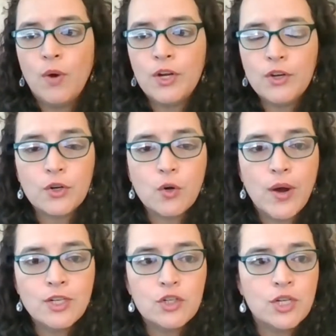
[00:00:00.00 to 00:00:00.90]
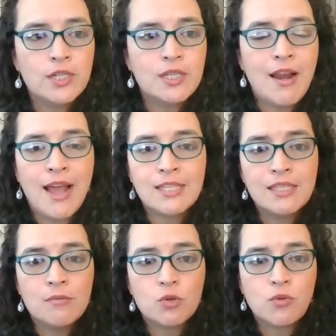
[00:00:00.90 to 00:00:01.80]
What are your questions, and ask
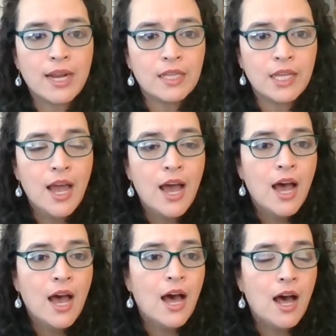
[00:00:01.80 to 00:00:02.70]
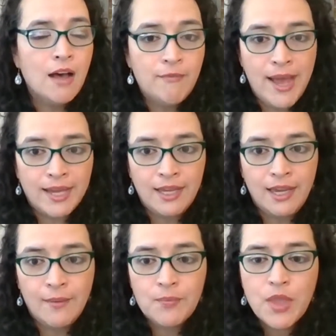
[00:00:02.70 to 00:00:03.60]
them directly of
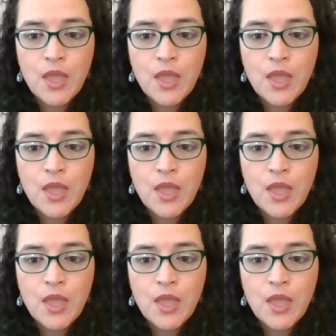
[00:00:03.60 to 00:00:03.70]
Becky.